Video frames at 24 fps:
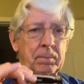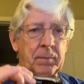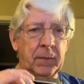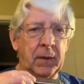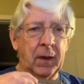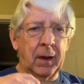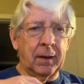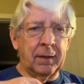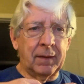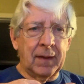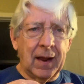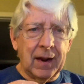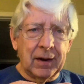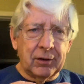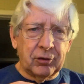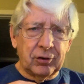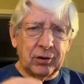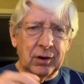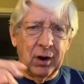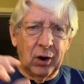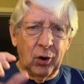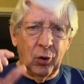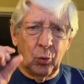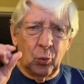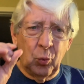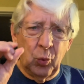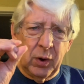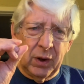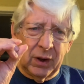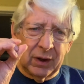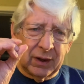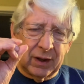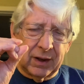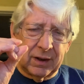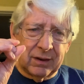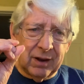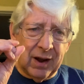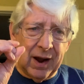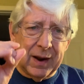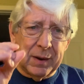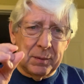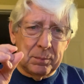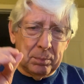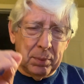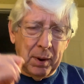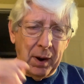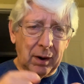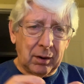And that's really
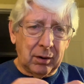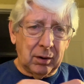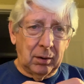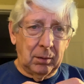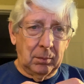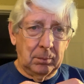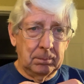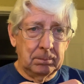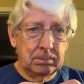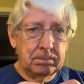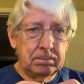tight pucker.